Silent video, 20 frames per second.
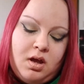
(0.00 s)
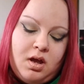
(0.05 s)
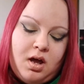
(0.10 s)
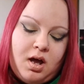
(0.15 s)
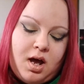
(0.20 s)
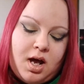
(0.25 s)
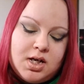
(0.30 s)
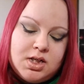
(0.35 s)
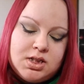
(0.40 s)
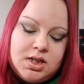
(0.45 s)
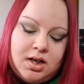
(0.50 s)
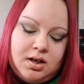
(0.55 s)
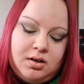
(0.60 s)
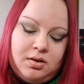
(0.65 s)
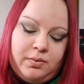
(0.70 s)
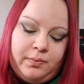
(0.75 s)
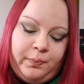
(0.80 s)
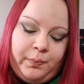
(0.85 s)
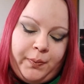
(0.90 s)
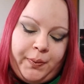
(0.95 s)

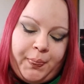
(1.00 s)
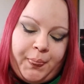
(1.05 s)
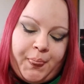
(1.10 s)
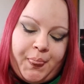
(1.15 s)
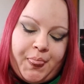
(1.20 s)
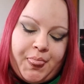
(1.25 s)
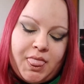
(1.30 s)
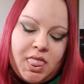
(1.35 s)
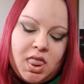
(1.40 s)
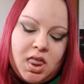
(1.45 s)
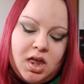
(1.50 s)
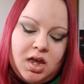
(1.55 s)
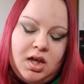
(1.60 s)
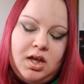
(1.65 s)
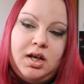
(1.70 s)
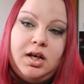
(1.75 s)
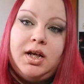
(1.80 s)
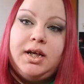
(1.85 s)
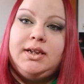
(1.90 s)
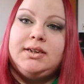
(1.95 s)
eyeshadow
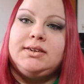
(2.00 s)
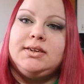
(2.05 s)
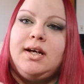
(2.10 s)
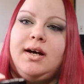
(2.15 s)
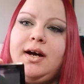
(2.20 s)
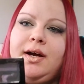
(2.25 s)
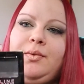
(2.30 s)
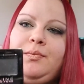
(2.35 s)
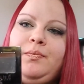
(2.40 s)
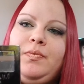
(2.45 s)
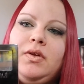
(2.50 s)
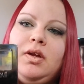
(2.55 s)
in Night Sky,